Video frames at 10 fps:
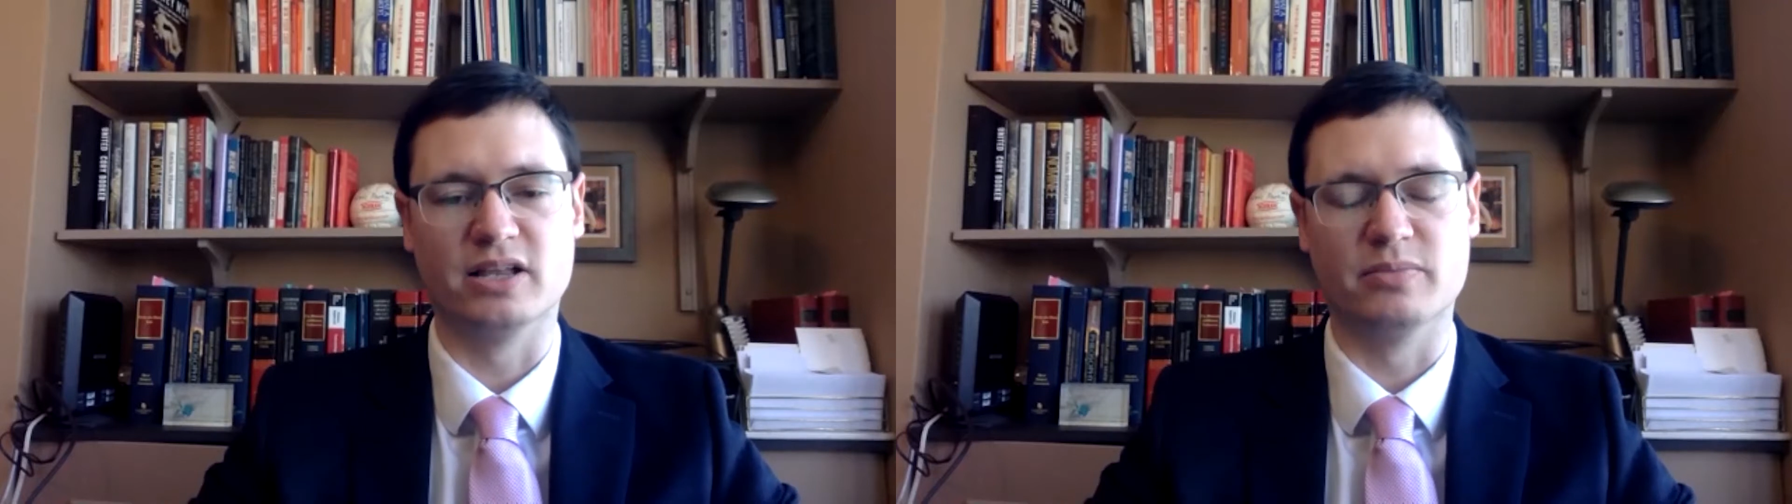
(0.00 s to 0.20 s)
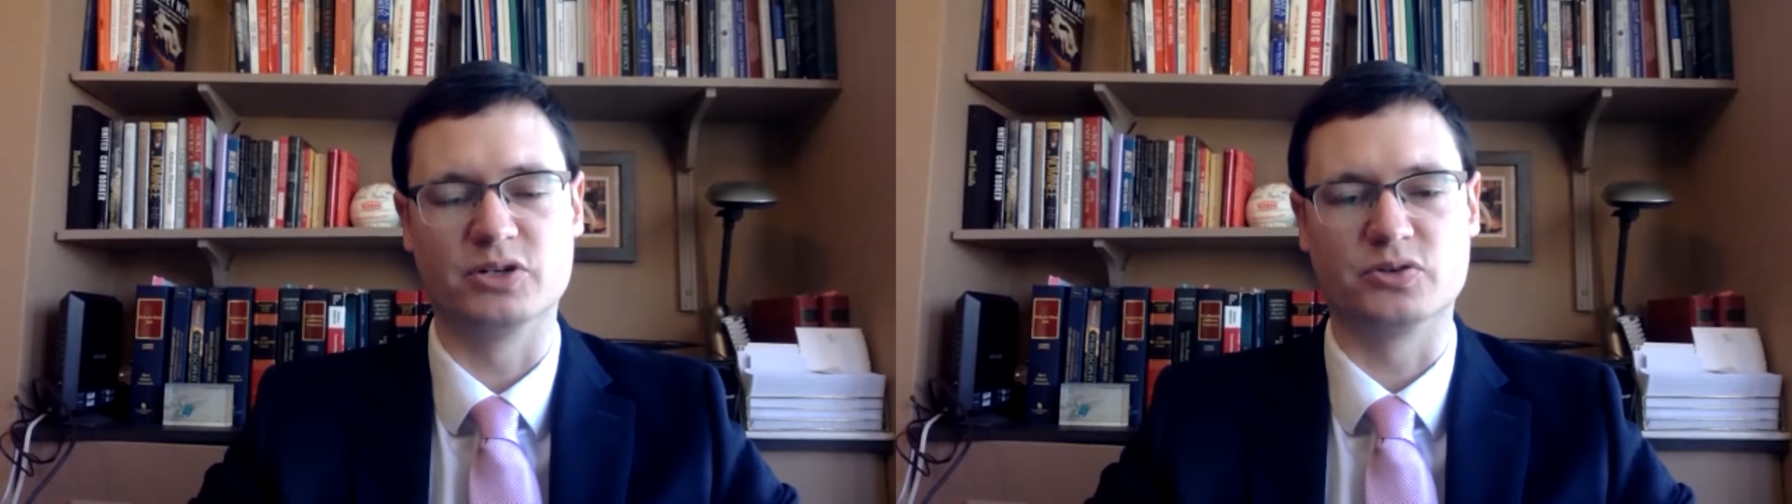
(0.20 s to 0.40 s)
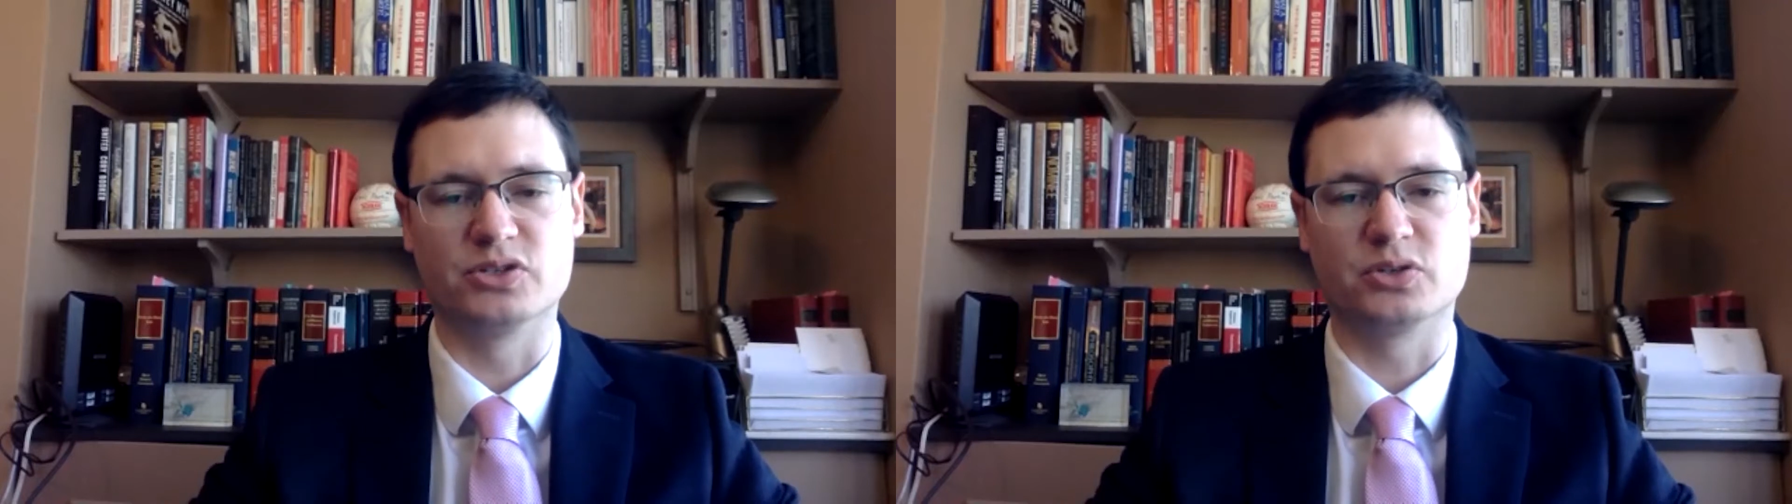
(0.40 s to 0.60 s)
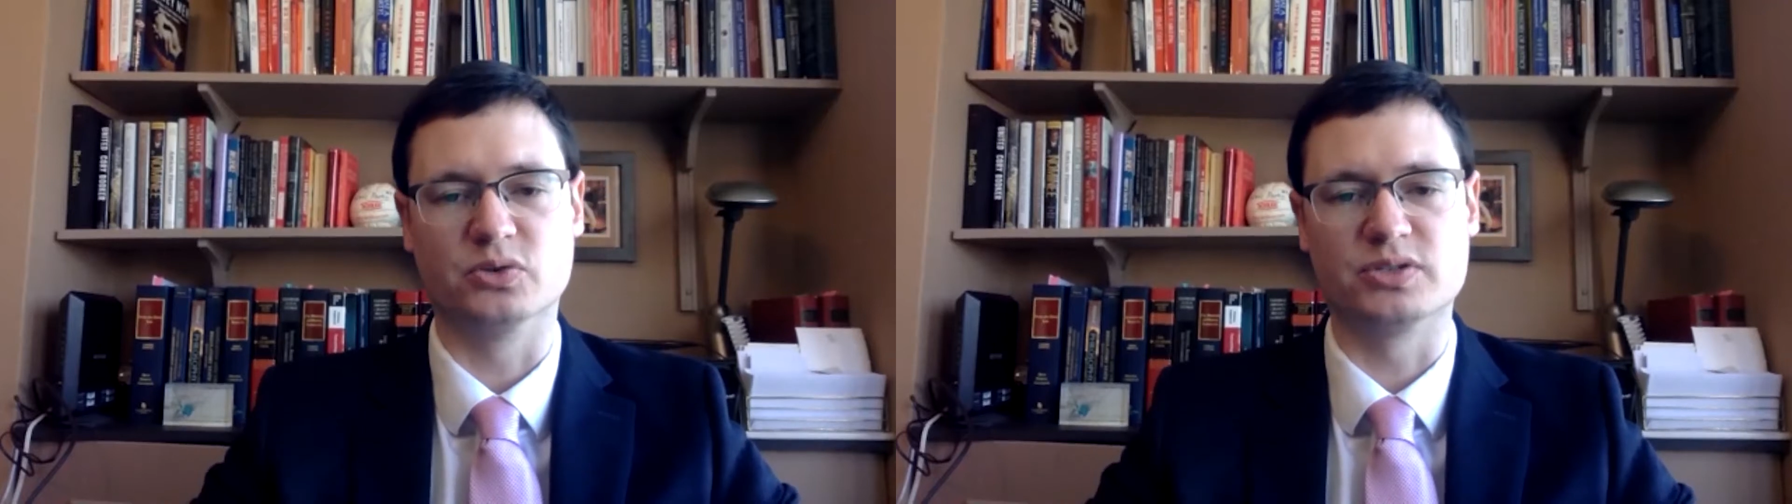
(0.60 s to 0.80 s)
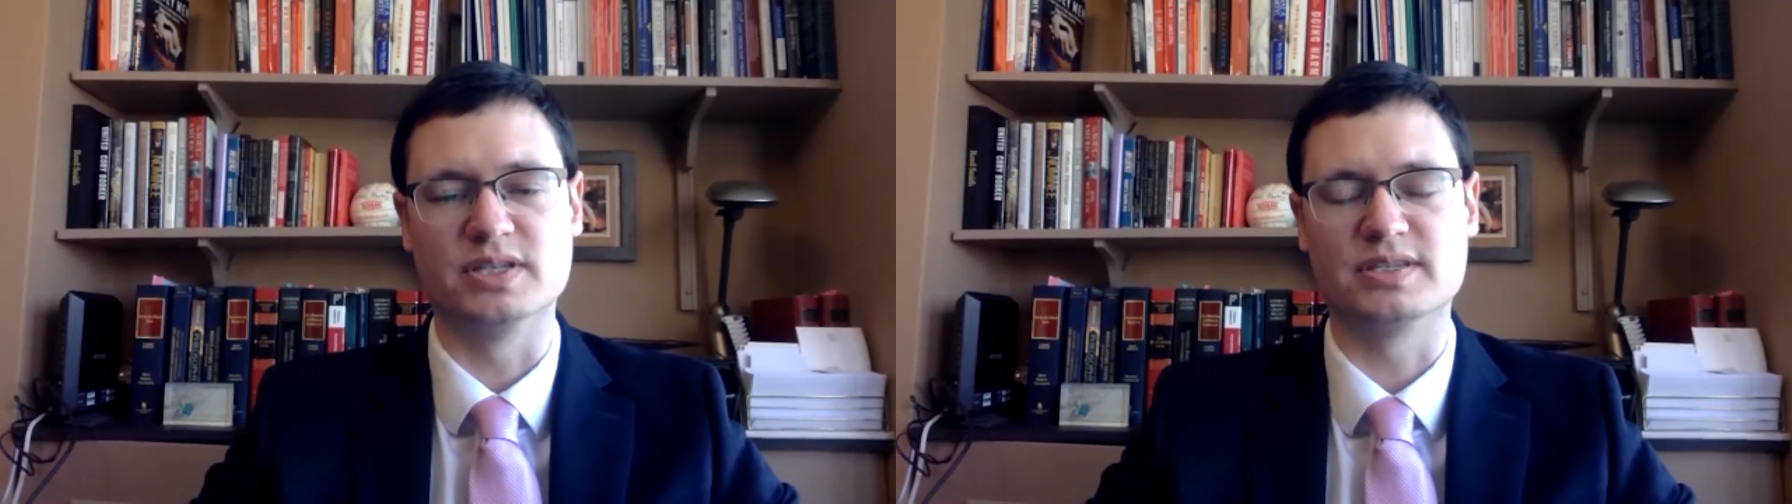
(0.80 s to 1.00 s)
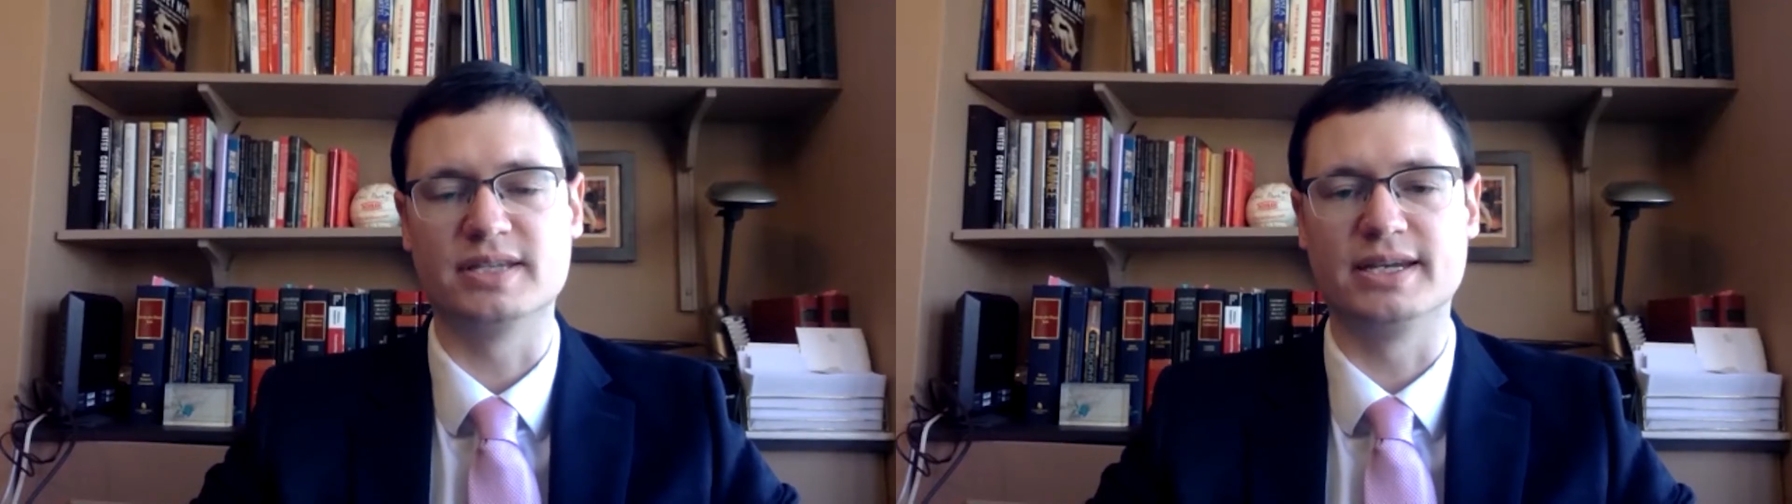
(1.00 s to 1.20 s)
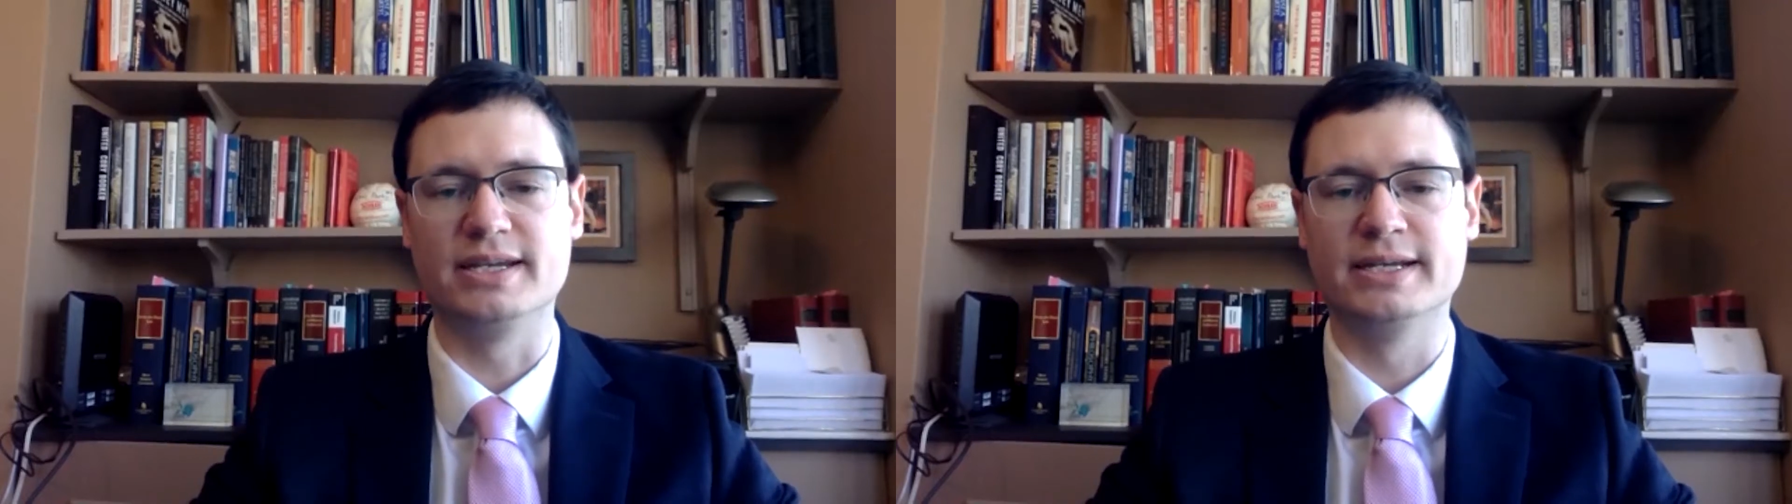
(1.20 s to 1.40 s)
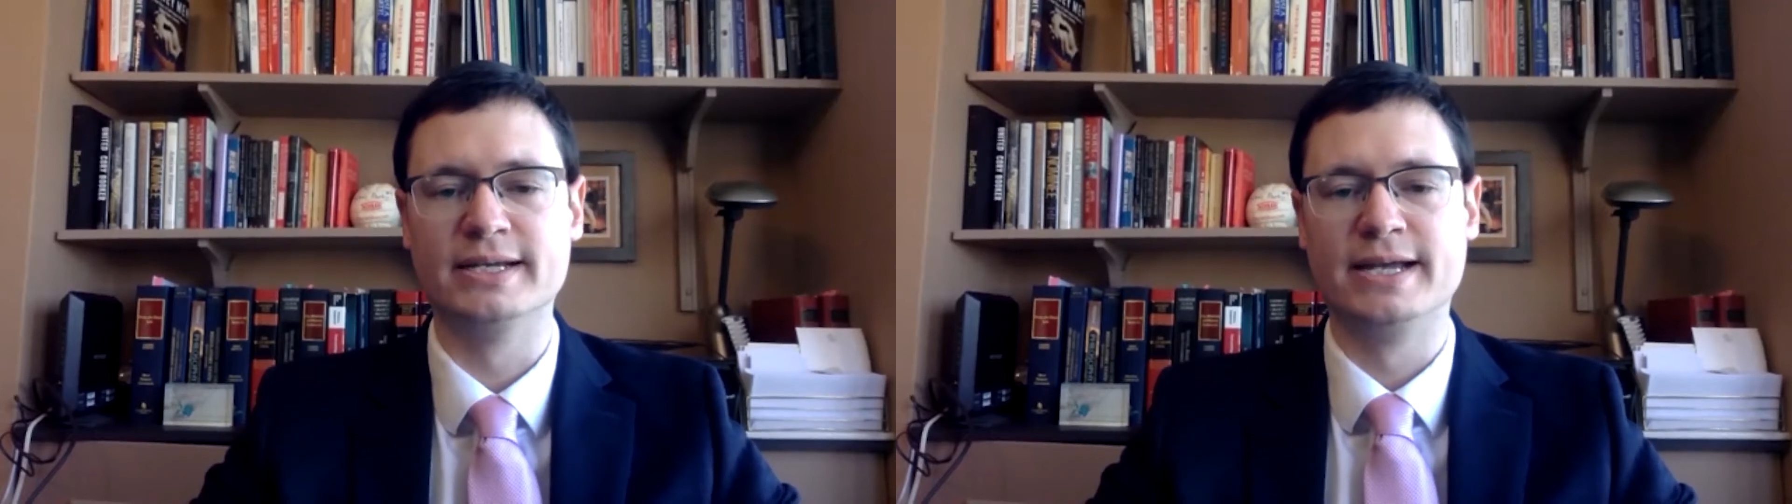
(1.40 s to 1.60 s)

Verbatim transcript: elementary schools in the city.